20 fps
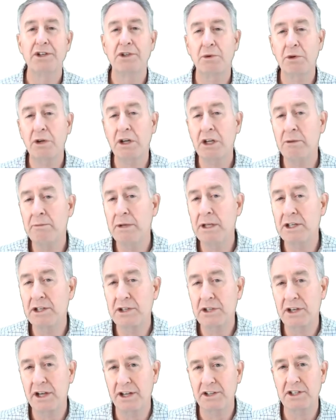So we're going to be
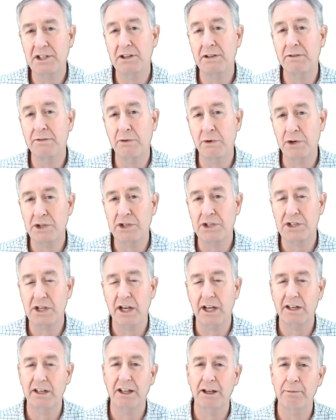discussing the
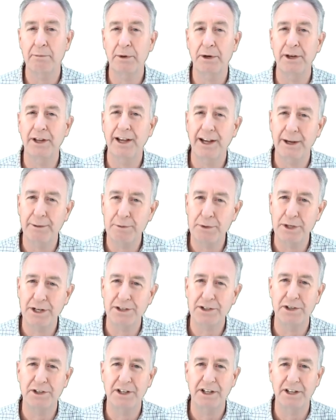forces acting upon
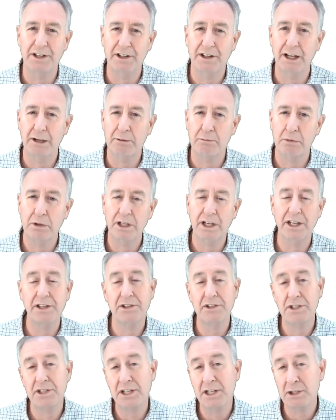objects on inclined
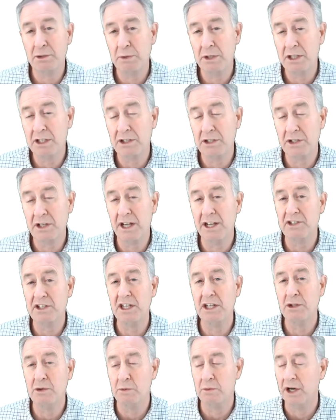planes, and as we
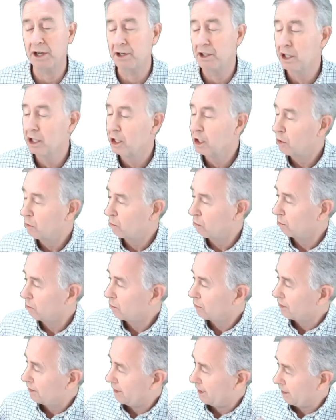discuss each one,
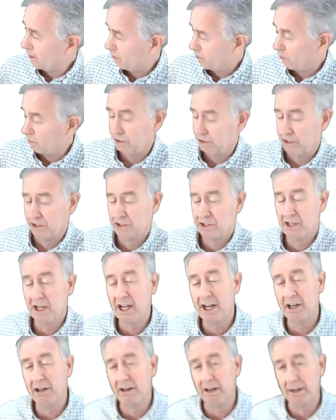we'll put an arrow on this
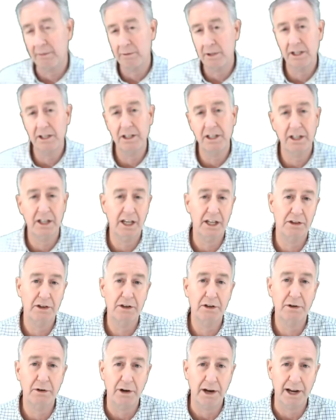diagram to
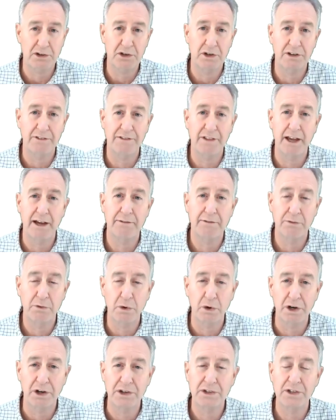indicate the direction of that
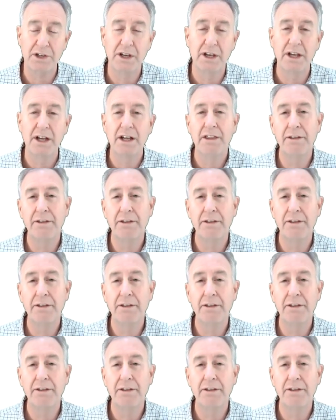force.